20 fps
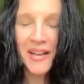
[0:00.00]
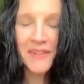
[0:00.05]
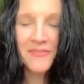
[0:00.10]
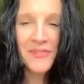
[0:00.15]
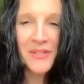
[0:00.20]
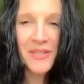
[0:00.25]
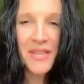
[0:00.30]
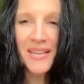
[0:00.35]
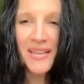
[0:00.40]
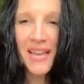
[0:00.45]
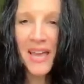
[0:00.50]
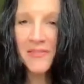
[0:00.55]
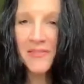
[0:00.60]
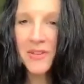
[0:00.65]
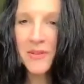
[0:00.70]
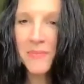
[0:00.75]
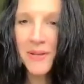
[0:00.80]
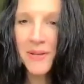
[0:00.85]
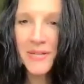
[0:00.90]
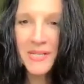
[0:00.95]
I feel like
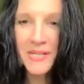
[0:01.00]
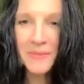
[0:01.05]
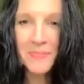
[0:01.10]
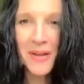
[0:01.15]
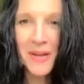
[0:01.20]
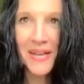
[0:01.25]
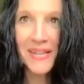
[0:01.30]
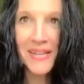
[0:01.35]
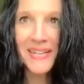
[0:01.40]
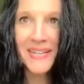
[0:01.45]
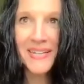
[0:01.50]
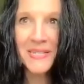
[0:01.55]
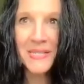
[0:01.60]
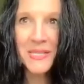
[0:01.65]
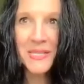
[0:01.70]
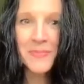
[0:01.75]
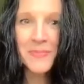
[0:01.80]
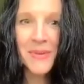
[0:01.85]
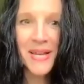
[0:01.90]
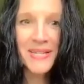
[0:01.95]
everybody's been in a
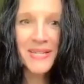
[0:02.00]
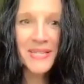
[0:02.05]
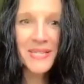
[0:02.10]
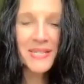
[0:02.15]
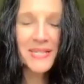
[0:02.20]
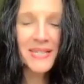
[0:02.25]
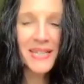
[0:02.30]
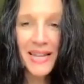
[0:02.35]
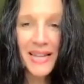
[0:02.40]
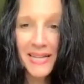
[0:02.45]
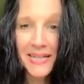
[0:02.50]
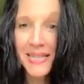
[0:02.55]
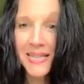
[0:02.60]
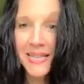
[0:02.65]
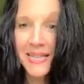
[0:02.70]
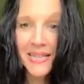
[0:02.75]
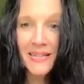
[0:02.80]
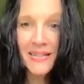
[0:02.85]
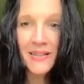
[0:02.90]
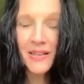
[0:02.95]
space
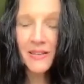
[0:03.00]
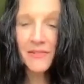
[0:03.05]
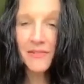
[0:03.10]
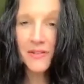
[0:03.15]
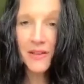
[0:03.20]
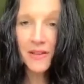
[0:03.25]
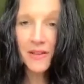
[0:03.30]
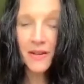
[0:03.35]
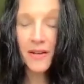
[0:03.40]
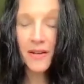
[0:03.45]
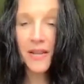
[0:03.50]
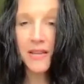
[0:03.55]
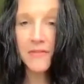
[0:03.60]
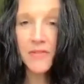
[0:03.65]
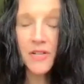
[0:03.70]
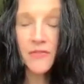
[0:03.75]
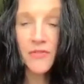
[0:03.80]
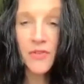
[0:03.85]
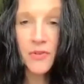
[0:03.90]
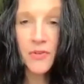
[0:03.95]
lately, if, and
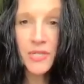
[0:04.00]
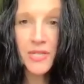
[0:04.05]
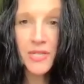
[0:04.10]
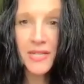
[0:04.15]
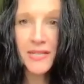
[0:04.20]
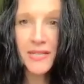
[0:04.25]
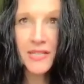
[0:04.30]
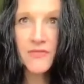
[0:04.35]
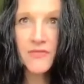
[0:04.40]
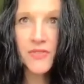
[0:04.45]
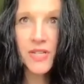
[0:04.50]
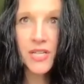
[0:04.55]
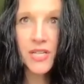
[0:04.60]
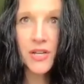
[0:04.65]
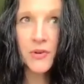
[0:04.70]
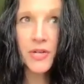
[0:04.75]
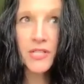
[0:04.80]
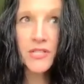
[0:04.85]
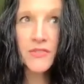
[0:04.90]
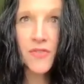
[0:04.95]
even if you're seeing this video
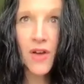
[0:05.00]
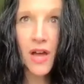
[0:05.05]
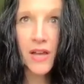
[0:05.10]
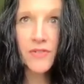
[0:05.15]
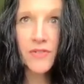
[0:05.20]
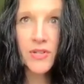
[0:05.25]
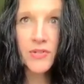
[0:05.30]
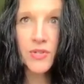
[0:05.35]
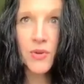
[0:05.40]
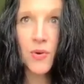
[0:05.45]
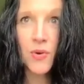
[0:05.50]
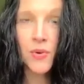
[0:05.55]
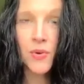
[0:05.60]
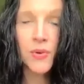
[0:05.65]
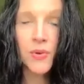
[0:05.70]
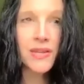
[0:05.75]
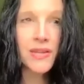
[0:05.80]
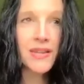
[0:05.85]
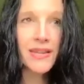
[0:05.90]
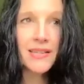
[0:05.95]
and it's five years
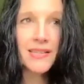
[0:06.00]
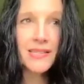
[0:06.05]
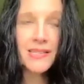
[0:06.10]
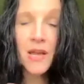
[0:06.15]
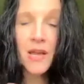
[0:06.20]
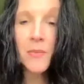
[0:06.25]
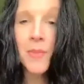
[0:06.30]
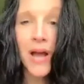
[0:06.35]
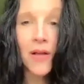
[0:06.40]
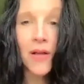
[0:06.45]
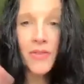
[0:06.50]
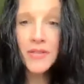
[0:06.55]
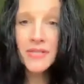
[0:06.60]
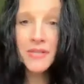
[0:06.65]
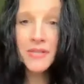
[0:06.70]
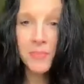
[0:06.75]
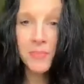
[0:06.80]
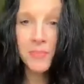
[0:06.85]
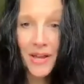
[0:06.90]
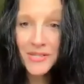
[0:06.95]
old, it somehow this
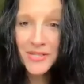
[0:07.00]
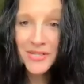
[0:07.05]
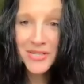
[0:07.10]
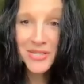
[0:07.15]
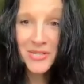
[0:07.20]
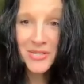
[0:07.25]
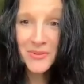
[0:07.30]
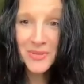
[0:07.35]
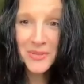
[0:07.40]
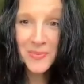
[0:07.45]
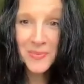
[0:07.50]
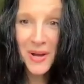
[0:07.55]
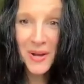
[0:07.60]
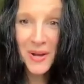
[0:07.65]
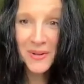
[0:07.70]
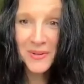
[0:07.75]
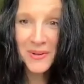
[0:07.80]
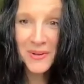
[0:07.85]
applies to you as well.